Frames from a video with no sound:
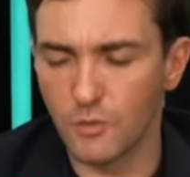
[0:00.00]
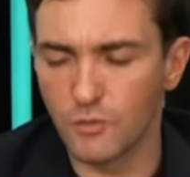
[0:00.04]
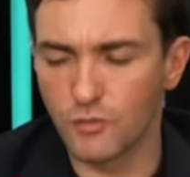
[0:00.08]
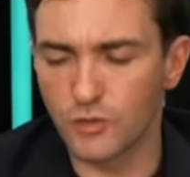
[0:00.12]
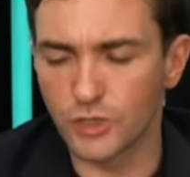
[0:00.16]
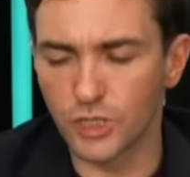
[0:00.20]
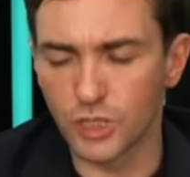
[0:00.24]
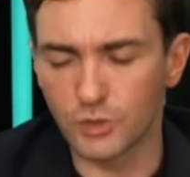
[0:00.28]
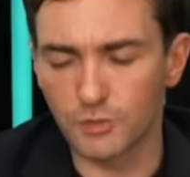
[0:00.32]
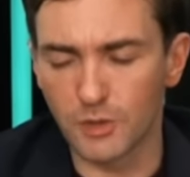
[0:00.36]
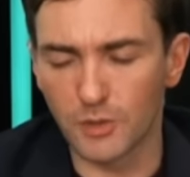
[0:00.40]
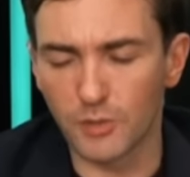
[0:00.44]

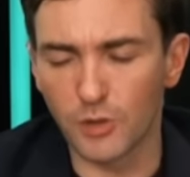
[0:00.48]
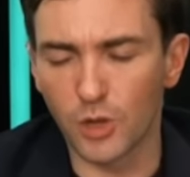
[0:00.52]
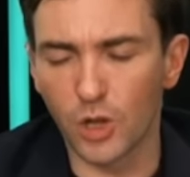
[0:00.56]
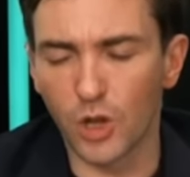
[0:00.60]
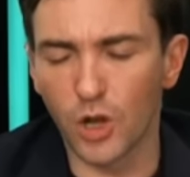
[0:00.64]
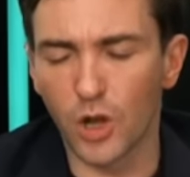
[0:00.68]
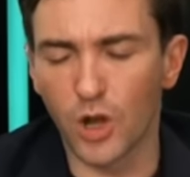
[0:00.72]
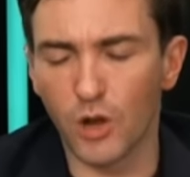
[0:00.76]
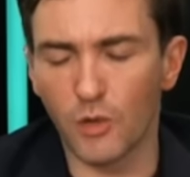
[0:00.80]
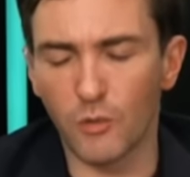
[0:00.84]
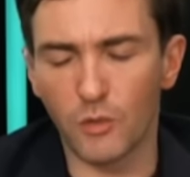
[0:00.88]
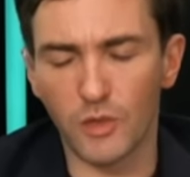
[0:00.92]
British
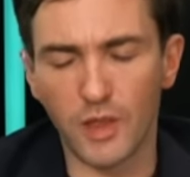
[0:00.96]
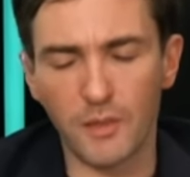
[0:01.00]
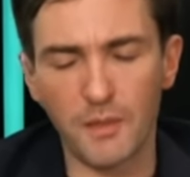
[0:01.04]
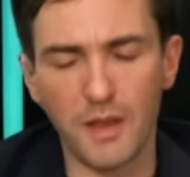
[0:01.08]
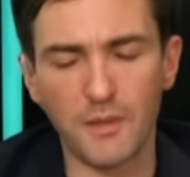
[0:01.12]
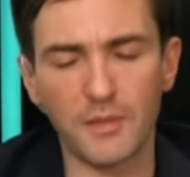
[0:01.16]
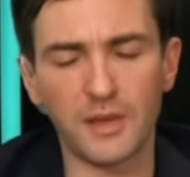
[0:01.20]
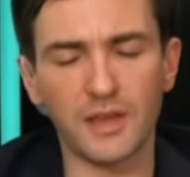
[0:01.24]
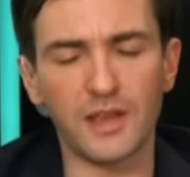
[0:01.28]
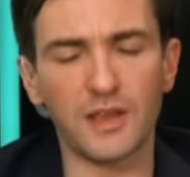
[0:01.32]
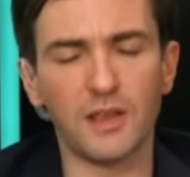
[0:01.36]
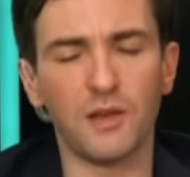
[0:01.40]
people they
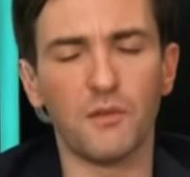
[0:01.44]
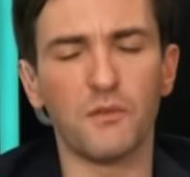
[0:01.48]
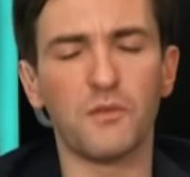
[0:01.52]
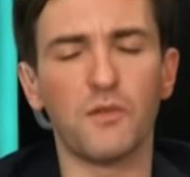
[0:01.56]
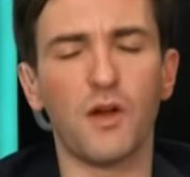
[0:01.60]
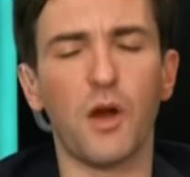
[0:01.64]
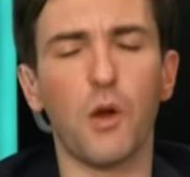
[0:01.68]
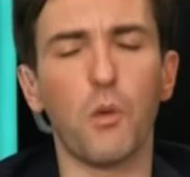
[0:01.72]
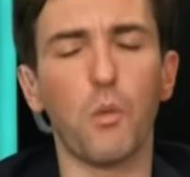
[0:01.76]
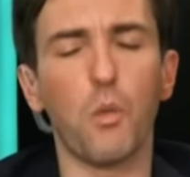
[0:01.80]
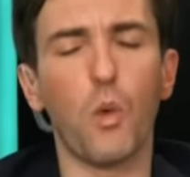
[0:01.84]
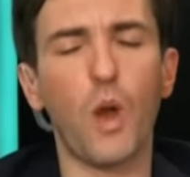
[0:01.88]
may be
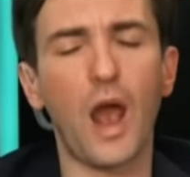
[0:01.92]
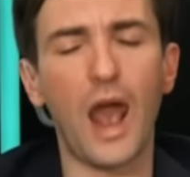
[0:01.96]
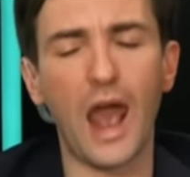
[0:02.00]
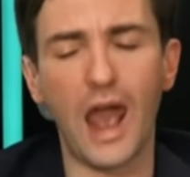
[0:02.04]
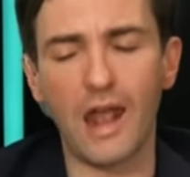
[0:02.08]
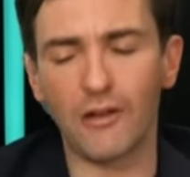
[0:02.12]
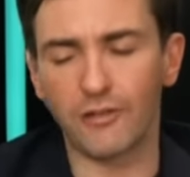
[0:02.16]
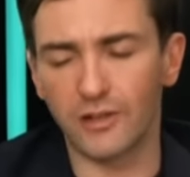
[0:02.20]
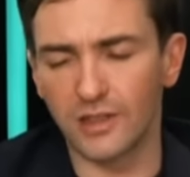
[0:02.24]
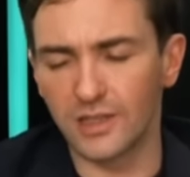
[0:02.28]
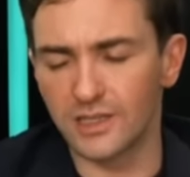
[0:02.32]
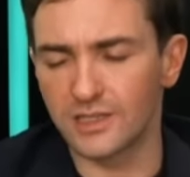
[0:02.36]

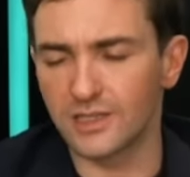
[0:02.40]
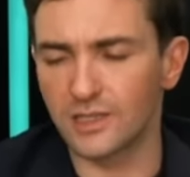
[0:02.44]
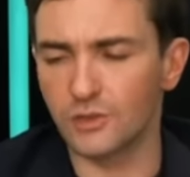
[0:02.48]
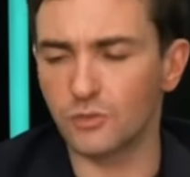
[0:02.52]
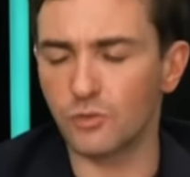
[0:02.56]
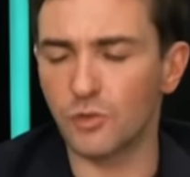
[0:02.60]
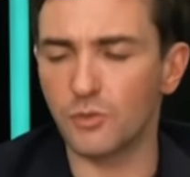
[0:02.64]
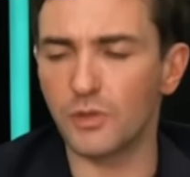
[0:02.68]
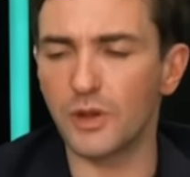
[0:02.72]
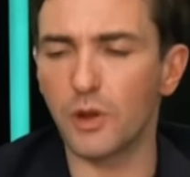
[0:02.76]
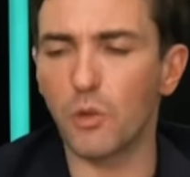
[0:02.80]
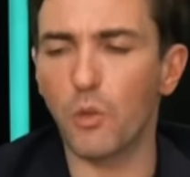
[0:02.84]
aware, and listeners
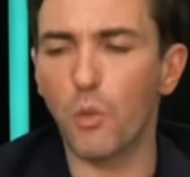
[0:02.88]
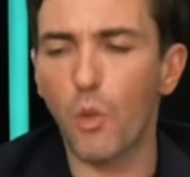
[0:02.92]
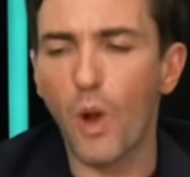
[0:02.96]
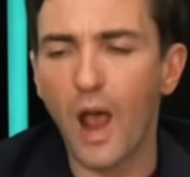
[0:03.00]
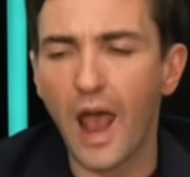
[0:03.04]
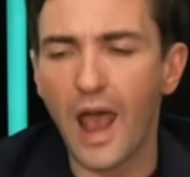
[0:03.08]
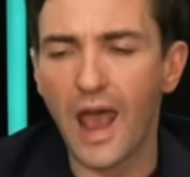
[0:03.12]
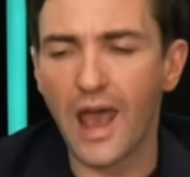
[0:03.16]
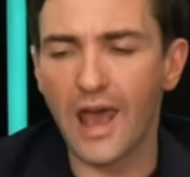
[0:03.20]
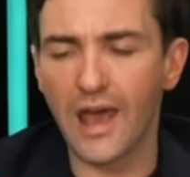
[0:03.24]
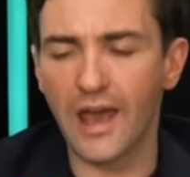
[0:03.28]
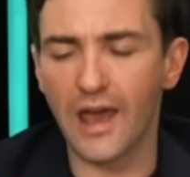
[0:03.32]
will be
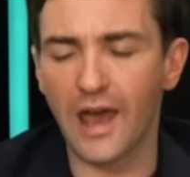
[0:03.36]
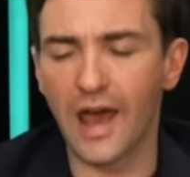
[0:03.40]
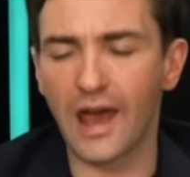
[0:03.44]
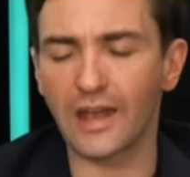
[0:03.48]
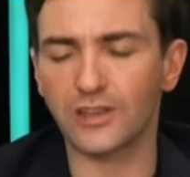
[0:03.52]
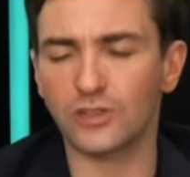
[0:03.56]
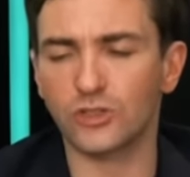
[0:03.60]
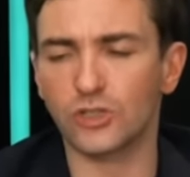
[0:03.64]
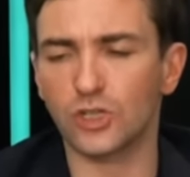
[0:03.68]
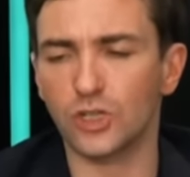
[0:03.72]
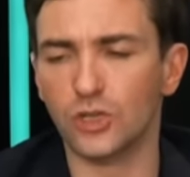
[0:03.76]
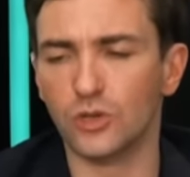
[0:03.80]
aware
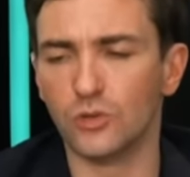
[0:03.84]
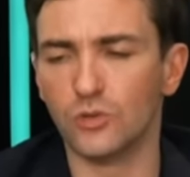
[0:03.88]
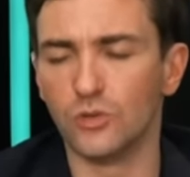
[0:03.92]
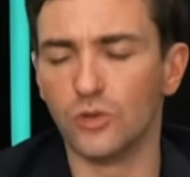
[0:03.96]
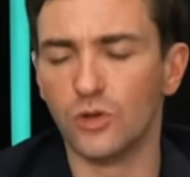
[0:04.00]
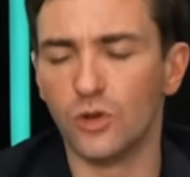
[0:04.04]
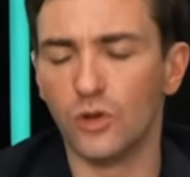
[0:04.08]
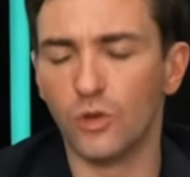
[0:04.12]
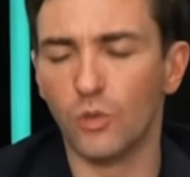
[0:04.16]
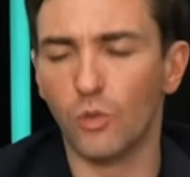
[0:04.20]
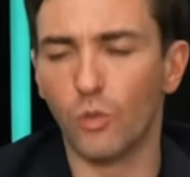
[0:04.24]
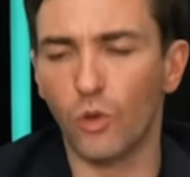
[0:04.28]
as to
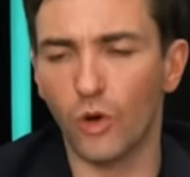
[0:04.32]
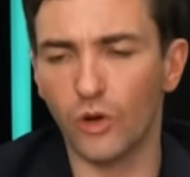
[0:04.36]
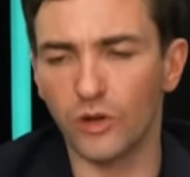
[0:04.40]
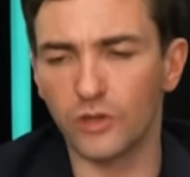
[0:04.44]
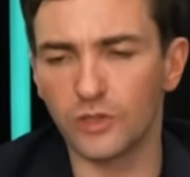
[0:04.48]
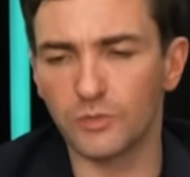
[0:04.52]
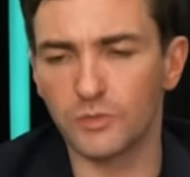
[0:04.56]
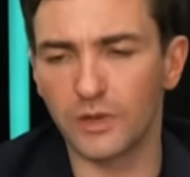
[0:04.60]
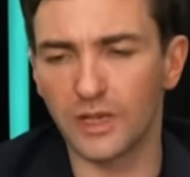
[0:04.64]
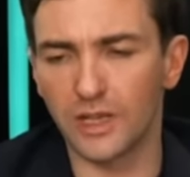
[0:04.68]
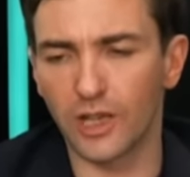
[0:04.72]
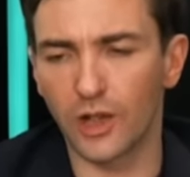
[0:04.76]
what
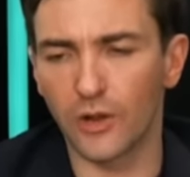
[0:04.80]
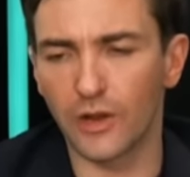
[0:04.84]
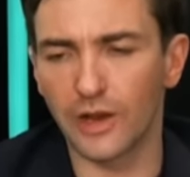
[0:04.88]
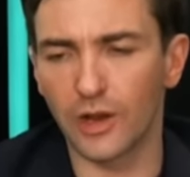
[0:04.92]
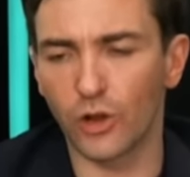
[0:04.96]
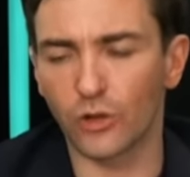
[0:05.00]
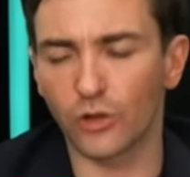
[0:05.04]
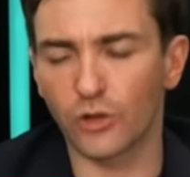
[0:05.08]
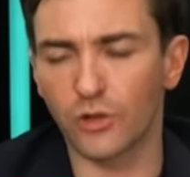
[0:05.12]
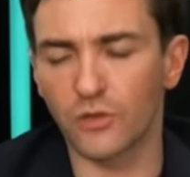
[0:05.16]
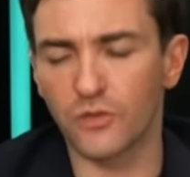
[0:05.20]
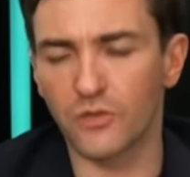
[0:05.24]
has been
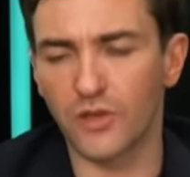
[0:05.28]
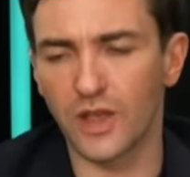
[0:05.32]
going on a